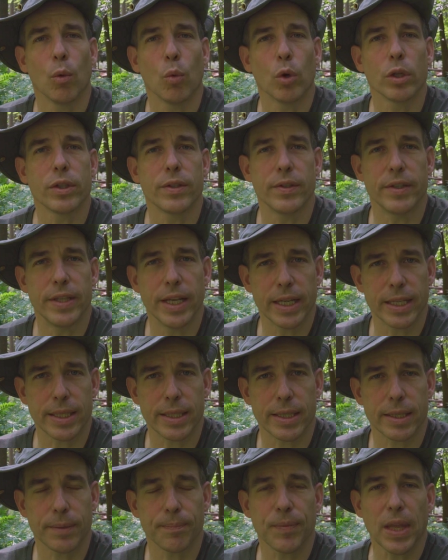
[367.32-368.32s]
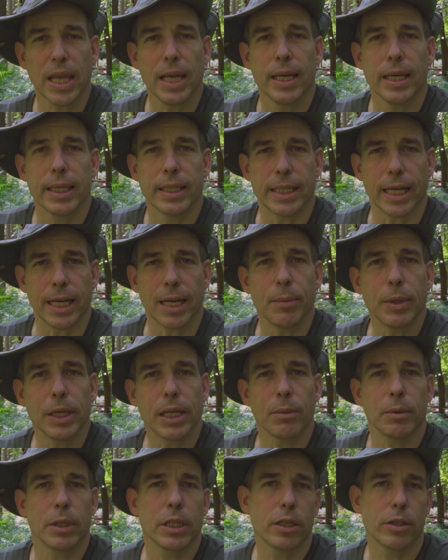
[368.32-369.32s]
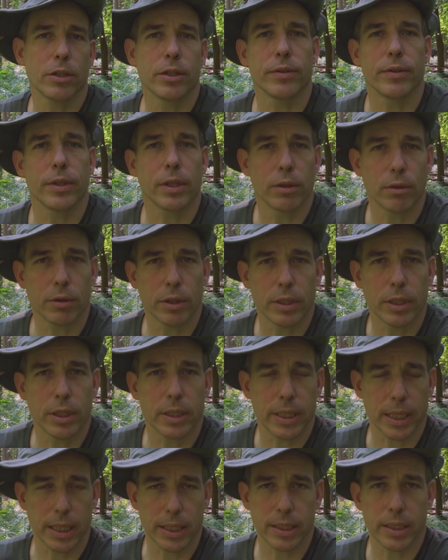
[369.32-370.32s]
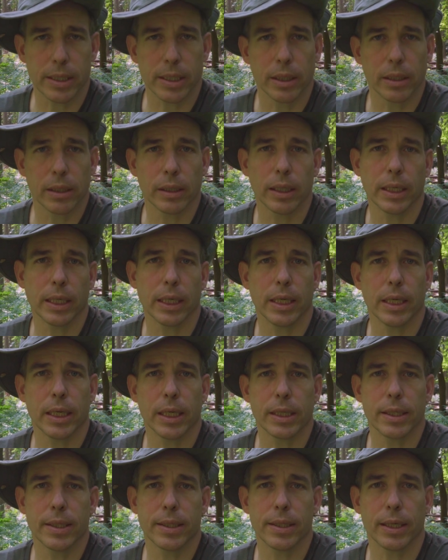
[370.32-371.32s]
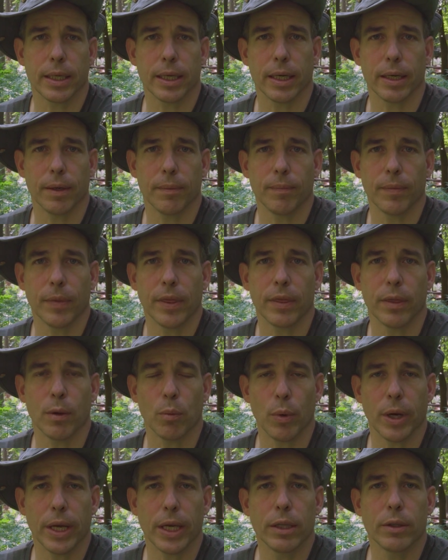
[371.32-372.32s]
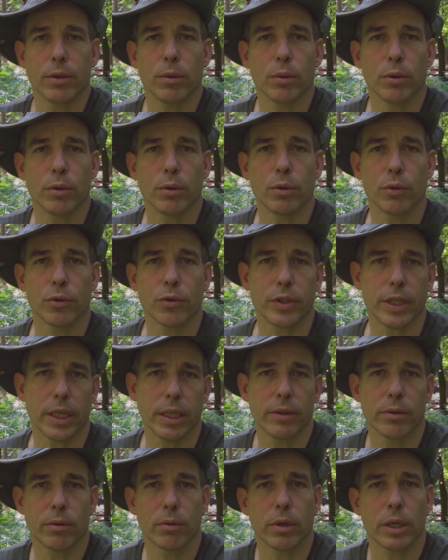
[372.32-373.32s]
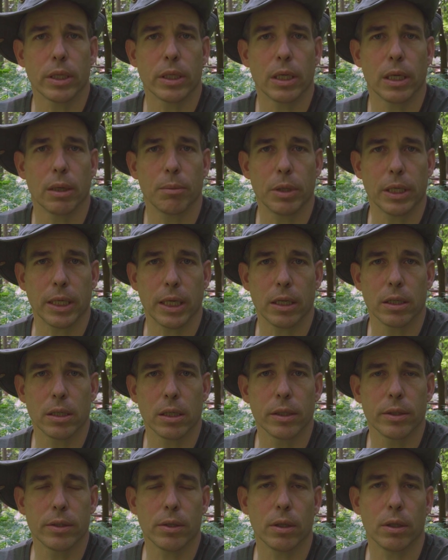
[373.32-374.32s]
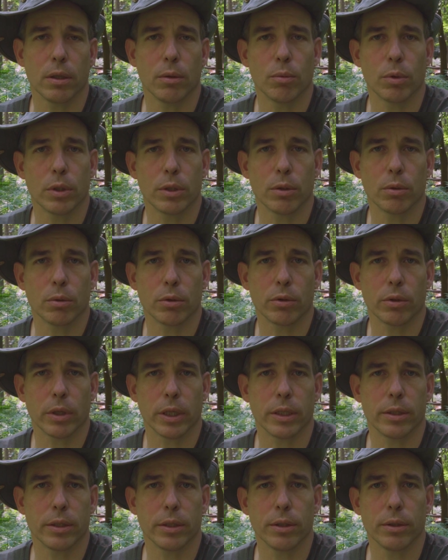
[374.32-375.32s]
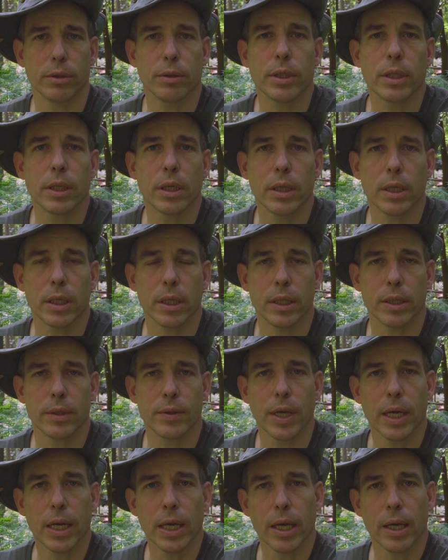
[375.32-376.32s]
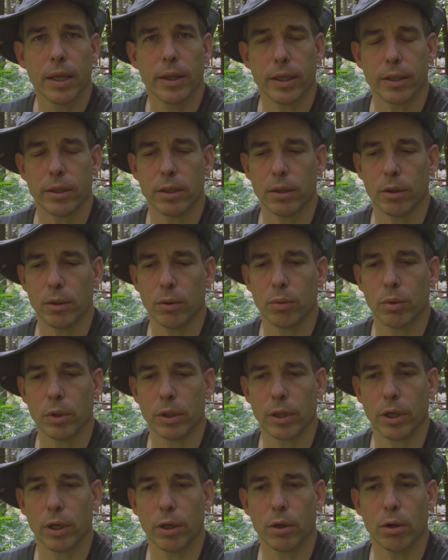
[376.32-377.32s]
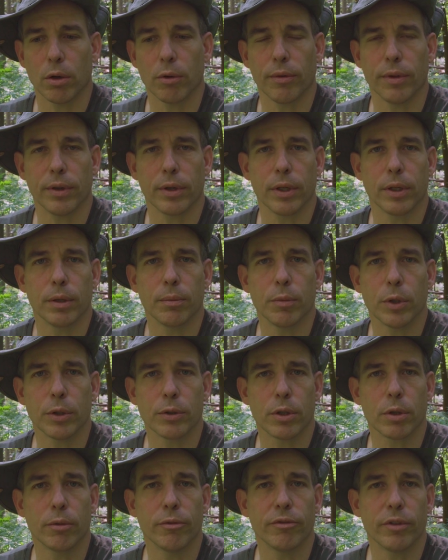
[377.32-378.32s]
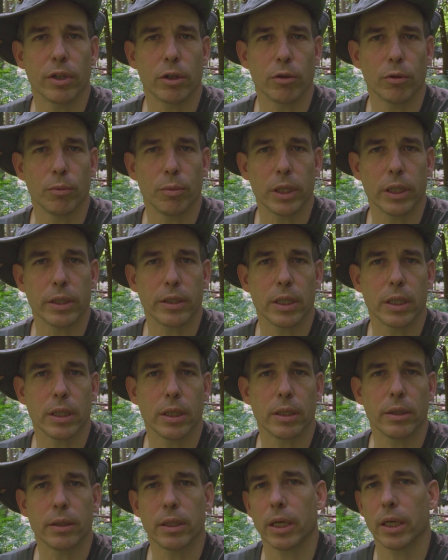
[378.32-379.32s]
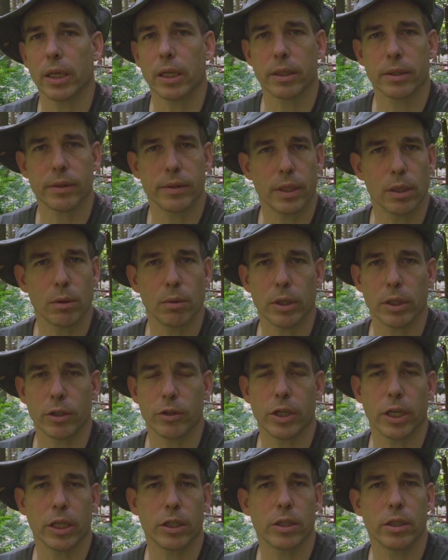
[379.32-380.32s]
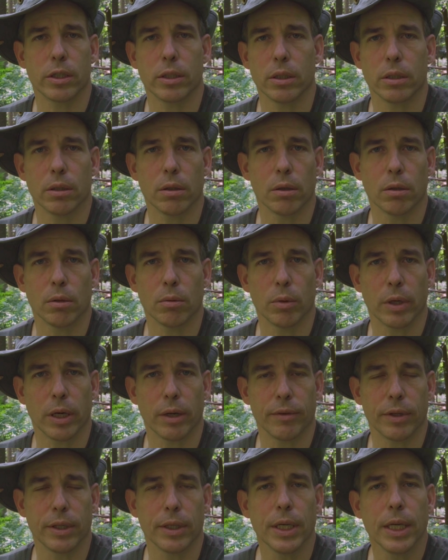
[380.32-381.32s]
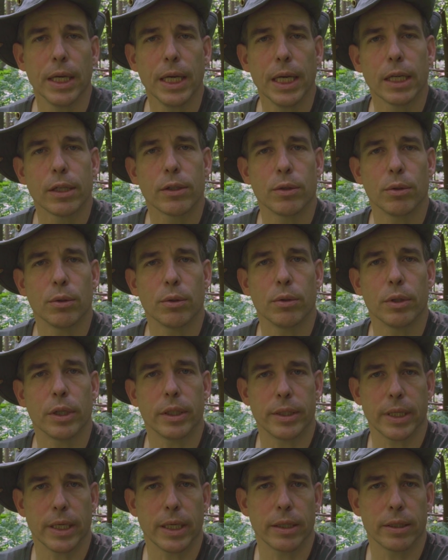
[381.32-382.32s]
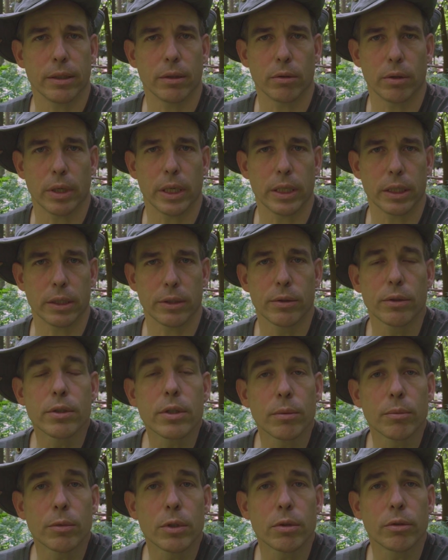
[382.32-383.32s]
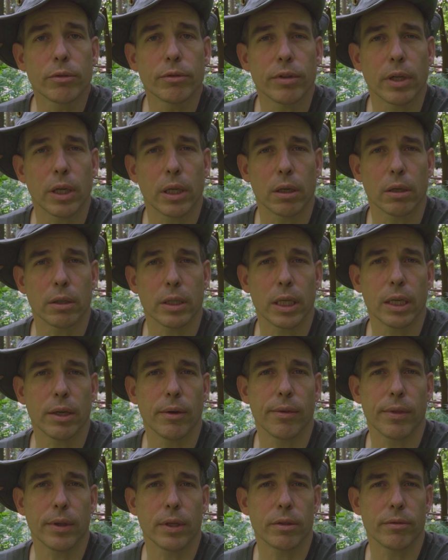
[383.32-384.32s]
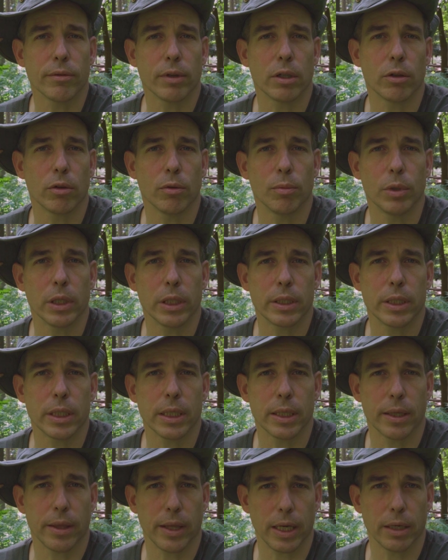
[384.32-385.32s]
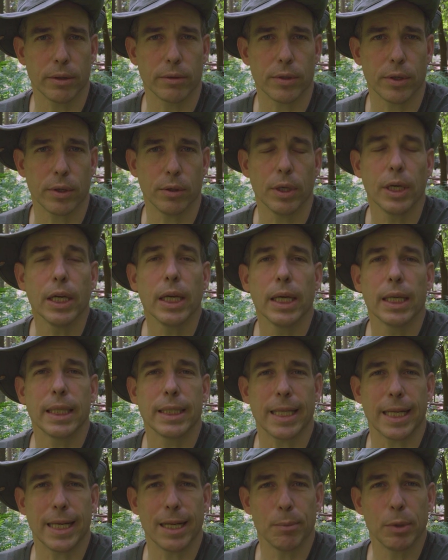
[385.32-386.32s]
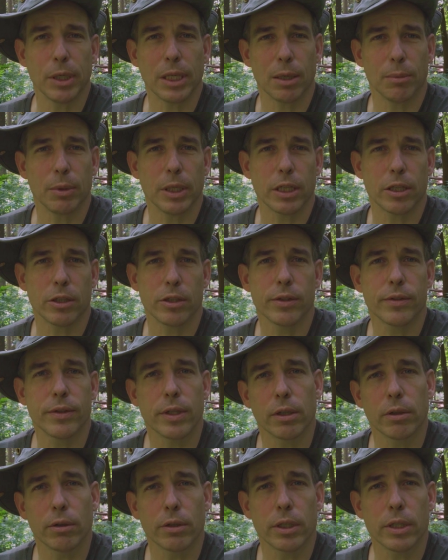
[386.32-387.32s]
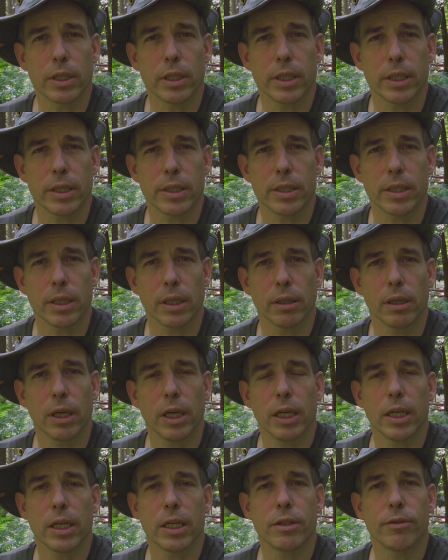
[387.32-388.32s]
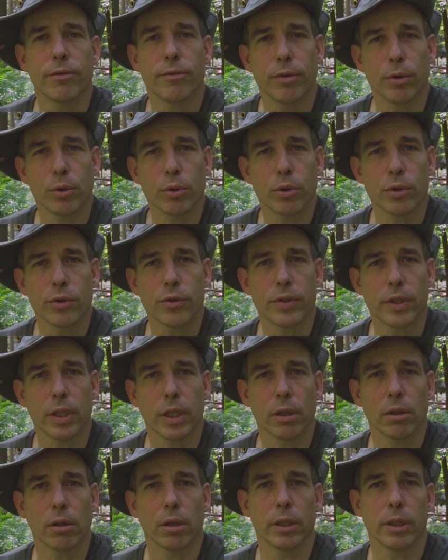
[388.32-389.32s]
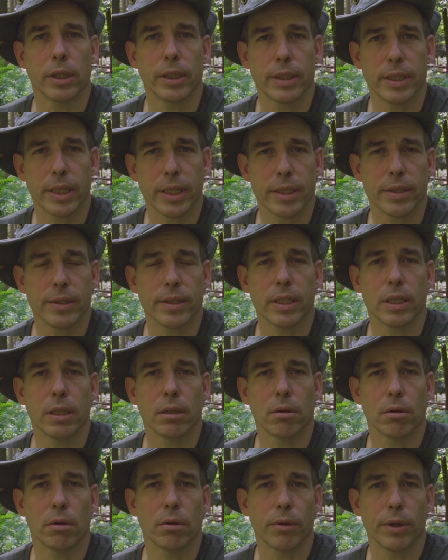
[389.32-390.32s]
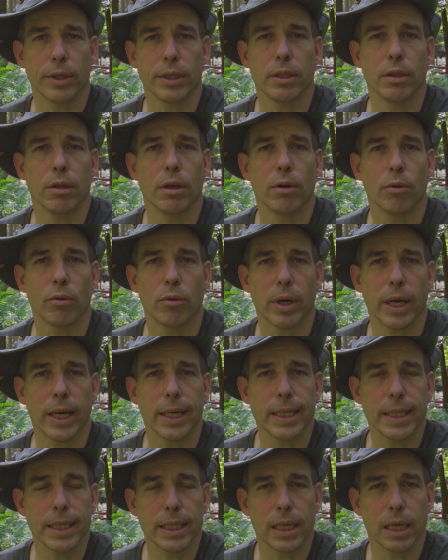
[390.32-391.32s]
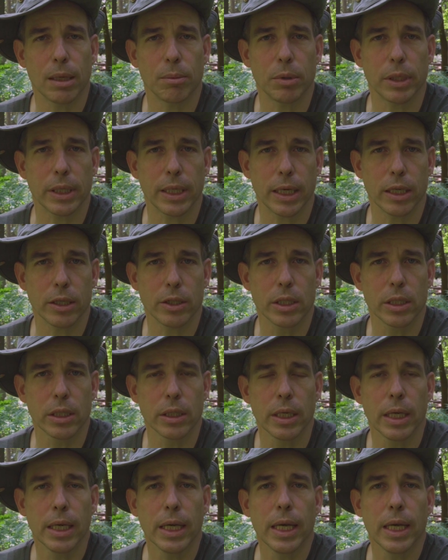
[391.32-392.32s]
What's Dust? Dynamic application security testing is the way to scan the running application. So what you try to do here is that you want to go over the most common vulnerability like SQL injection or whatever to attack a running system to find out if this vulnerability is there. So dynamic application security testing is focusing on testing already running applications,